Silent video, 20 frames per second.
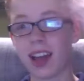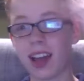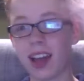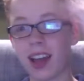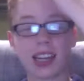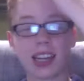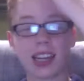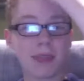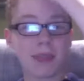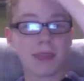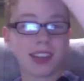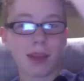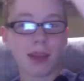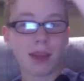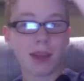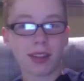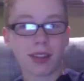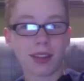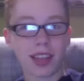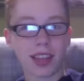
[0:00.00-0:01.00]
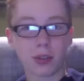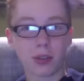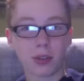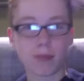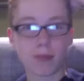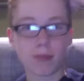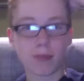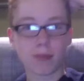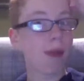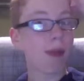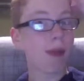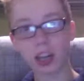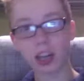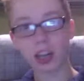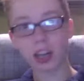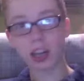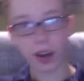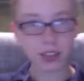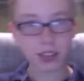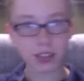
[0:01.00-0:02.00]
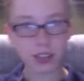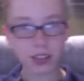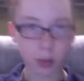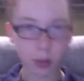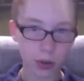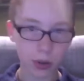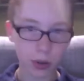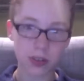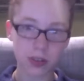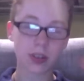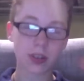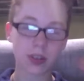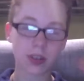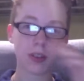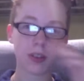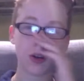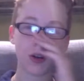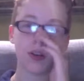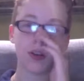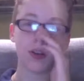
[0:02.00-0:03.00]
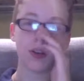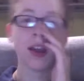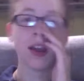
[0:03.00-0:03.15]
I keep thinking about that. There's Mind Eraser, which is a clone.